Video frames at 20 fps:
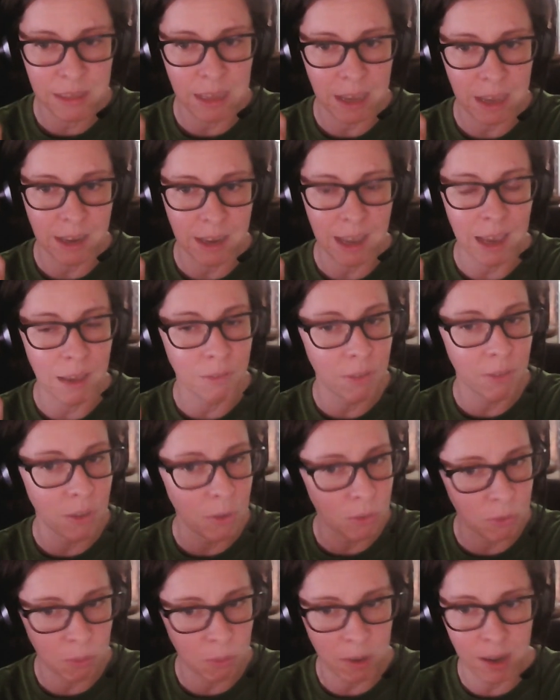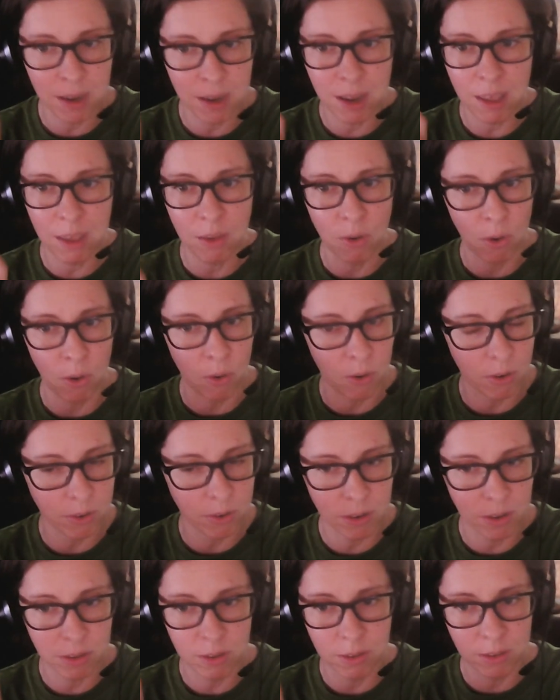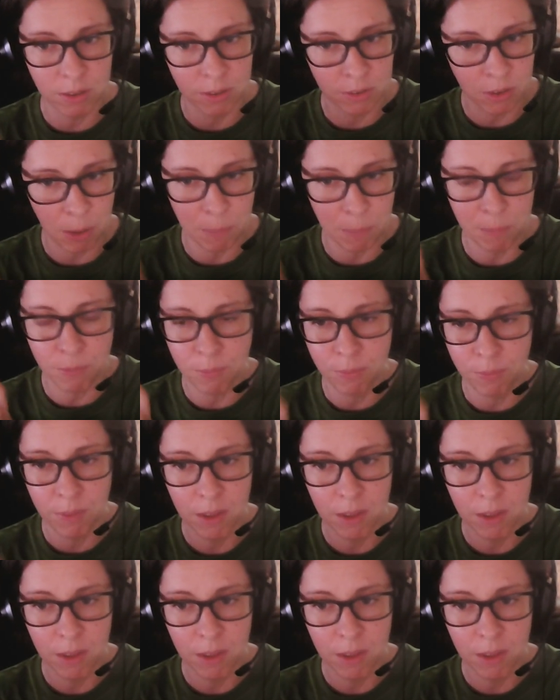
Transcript: that having a training or some